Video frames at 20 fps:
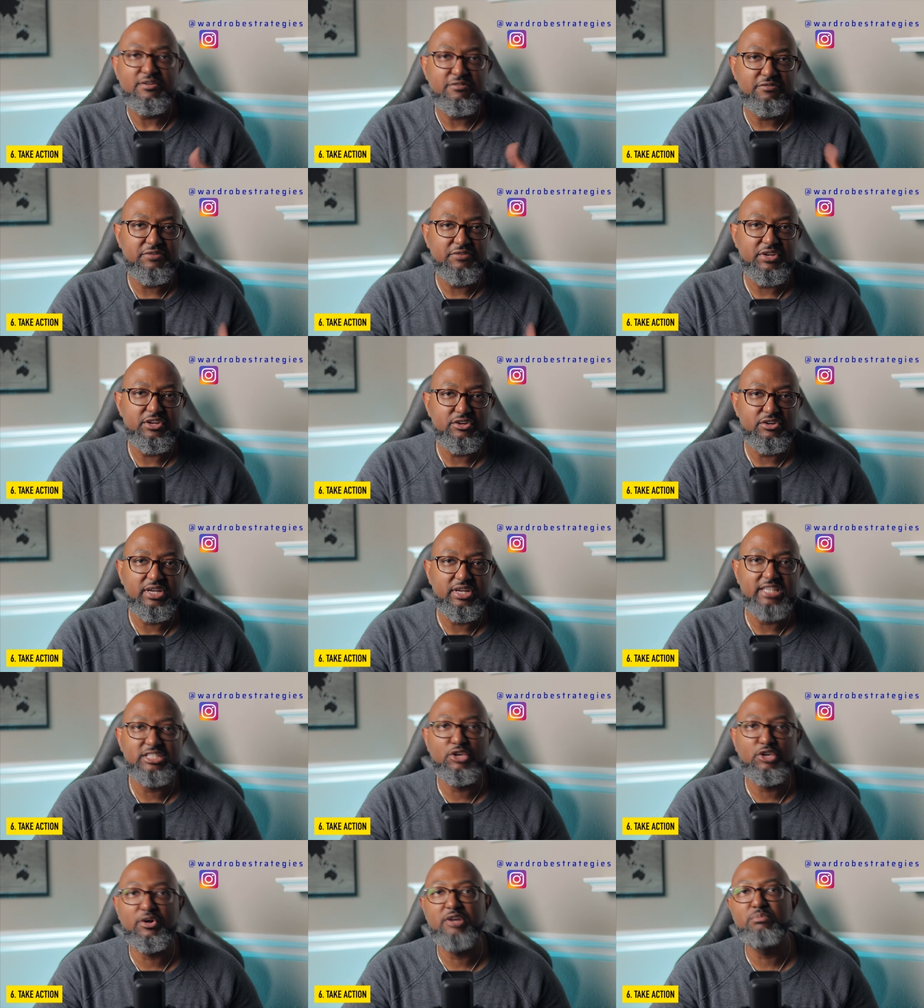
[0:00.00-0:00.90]
Fear
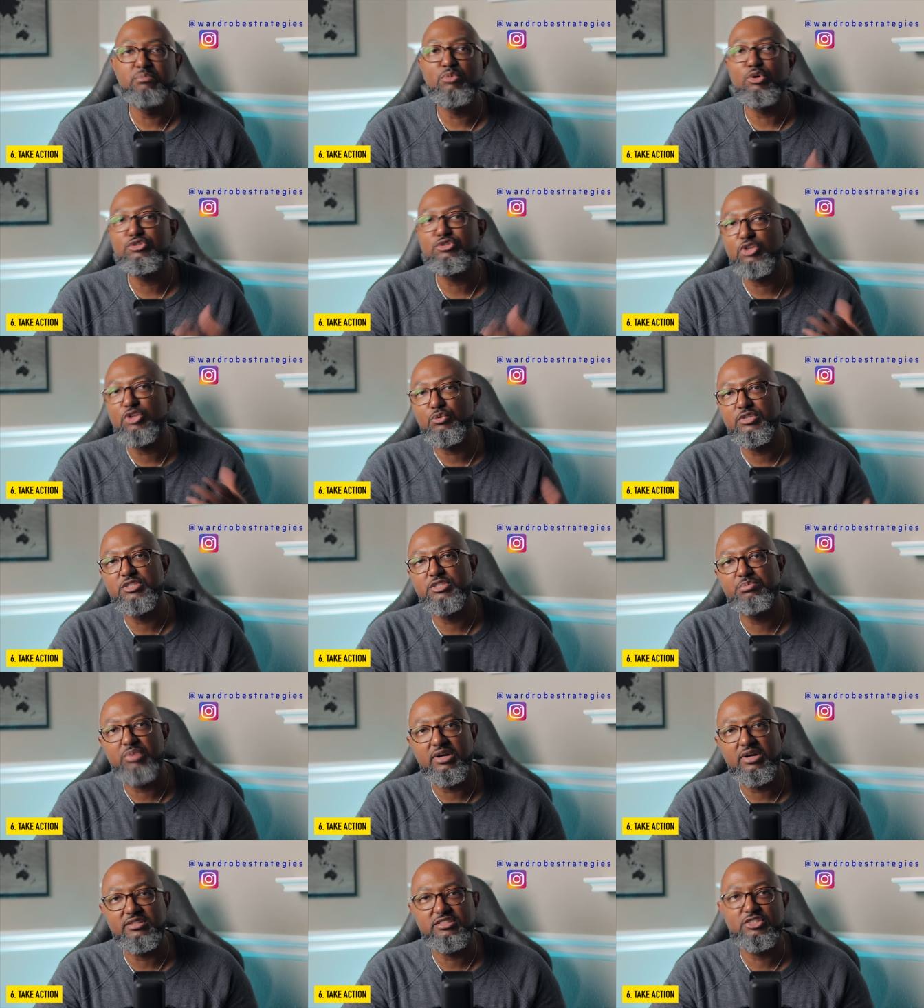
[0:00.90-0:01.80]
is our emotional
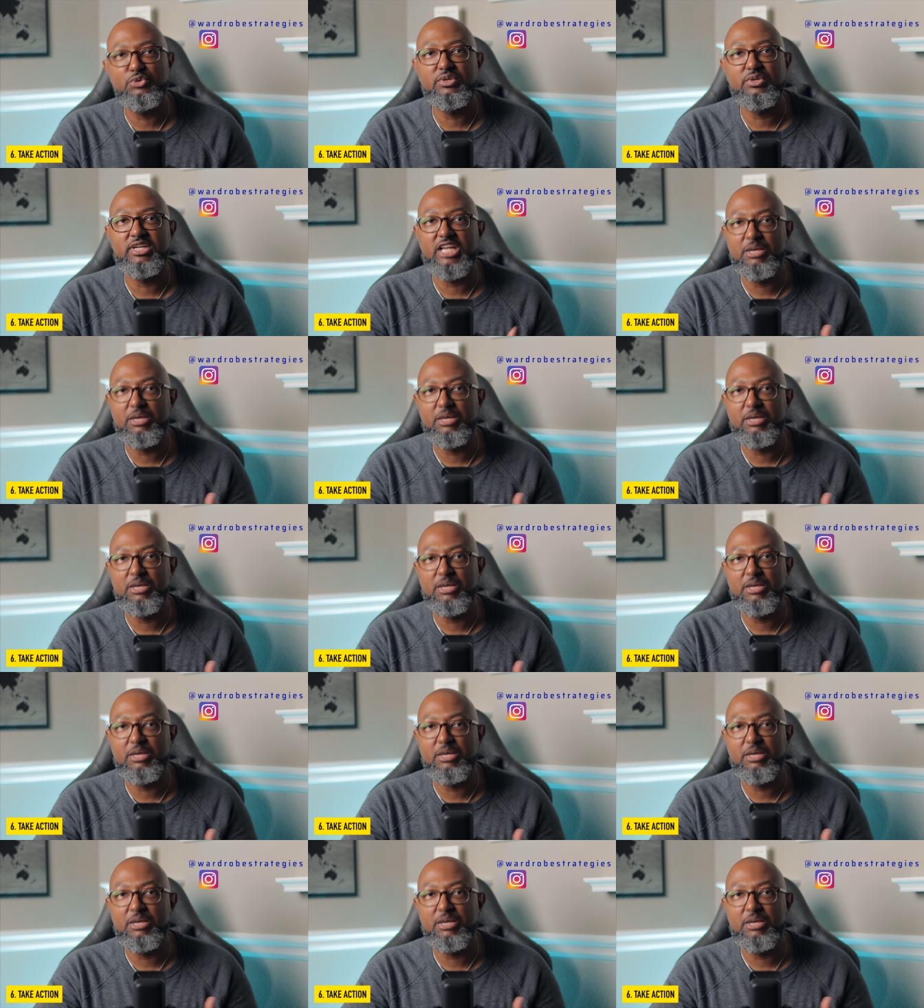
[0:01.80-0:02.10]
response to an